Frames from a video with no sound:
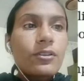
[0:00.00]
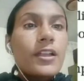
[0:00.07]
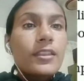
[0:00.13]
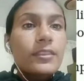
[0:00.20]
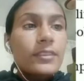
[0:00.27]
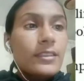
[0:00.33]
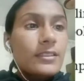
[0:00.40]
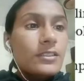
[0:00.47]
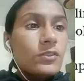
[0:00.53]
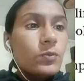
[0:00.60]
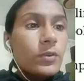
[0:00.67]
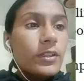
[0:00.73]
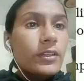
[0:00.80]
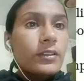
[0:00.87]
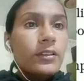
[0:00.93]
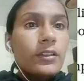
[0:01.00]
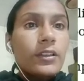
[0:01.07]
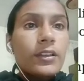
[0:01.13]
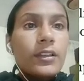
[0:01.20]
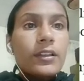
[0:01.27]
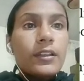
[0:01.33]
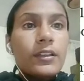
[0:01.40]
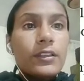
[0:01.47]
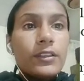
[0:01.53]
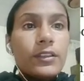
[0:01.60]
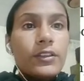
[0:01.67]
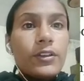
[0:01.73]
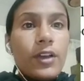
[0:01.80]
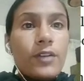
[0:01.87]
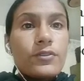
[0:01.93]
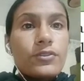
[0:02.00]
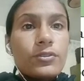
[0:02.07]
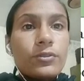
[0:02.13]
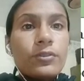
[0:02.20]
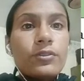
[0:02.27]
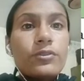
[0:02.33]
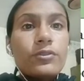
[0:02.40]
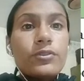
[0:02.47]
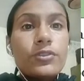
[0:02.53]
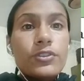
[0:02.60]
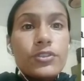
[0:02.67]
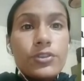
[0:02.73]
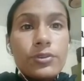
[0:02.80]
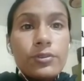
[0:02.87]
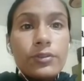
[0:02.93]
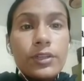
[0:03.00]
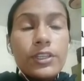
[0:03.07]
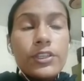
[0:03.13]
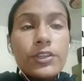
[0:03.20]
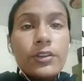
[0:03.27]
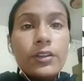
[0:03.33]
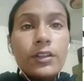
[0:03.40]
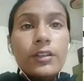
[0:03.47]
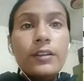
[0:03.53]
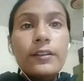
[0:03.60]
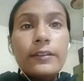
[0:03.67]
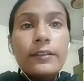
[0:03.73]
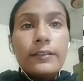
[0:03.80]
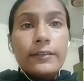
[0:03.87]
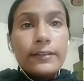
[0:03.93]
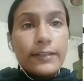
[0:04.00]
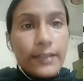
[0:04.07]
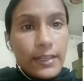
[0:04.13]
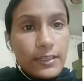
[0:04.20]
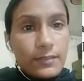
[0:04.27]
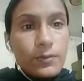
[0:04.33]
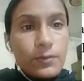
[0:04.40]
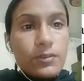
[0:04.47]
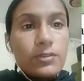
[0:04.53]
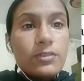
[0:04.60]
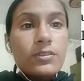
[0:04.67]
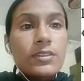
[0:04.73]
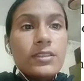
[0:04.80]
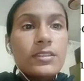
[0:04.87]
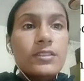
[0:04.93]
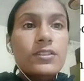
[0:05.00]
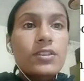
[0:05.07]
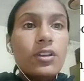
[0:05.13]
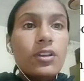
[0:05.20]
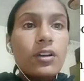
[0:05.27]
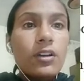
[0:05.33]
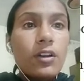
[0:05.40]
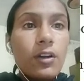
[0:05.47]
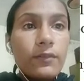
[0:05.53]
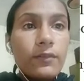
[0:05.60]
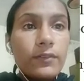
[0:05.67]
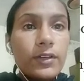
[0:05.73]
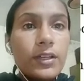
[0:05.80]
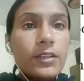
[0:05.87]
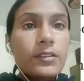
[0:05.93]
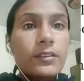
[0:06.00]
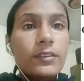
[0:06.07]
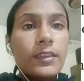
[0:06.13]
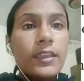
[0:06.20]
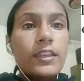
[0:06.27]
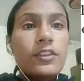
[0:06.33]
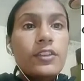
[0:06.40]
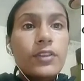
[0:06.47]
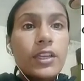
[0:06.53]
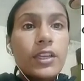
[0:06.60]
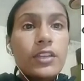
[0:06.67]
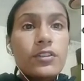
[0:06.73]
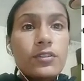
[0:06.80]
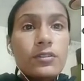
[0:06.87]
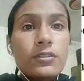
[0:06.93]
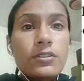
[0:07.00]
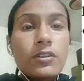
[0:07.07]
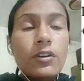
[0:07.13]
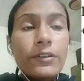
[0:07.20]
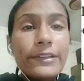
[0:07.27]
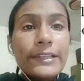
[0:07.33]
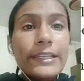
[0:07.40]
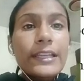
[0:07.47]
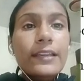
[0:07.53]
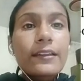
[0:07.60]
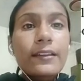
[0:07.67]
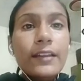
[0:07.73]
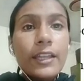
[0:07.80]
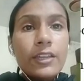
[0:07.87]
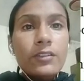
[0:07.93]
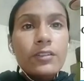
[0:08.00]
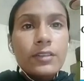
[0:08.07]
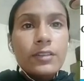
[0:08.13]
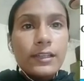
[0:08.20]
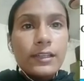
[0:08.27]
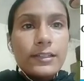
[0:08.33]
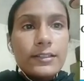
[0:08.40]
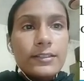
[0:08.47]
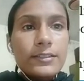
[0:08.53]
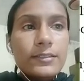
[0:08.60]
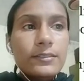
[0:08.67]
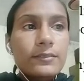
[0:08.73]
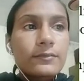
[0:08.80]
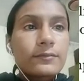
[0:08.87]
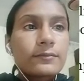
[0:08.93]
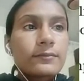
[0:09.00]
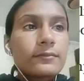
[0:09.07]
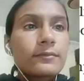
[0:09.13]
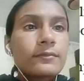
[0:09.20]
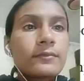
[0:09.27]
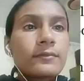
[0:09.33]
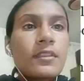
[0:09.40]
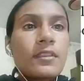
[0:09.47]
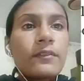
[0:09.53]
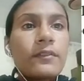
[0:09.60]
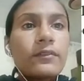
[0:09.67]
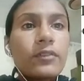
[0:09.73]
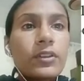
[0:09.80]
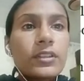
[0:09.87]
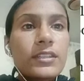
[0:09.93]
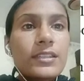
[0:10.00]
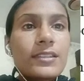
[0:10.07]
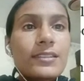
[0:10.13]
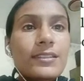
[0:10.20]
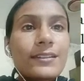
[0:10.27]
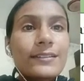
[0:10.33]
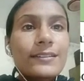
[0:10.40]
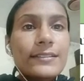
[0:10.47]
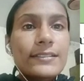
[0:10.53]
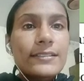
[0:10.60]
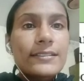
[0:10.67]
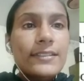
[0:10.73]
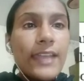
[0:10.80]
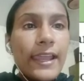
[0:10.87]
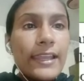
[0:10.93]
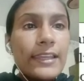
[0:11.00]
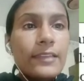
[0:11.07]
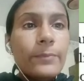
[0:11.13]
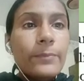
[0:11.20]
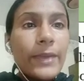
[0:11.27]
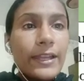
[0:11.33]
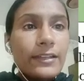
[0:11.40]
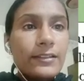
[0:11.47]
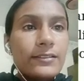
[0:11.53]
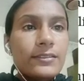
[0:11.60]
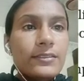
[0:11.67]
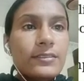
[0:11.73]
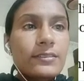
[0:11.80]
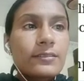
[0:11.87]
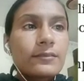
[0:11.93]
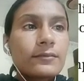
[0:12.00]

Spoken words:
this one you have to do in your textbook. So this is your homework and you can use only crayon colors for this tiling patterns.